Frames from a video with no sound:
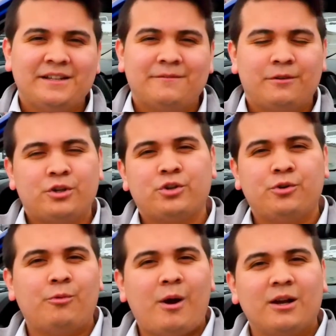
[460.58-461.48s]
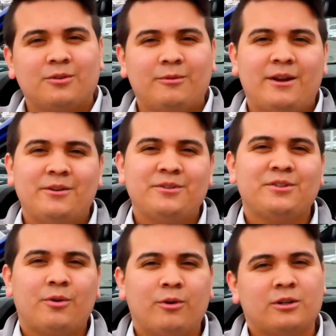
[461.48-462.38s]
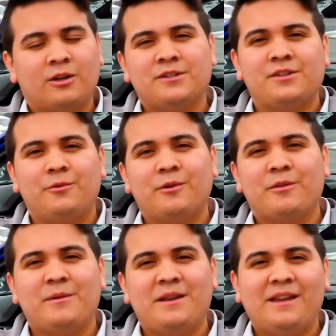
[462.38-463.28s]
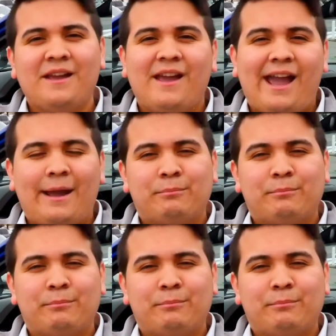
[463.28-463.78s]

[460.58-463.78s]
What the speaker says: virtual walk around or consult with me at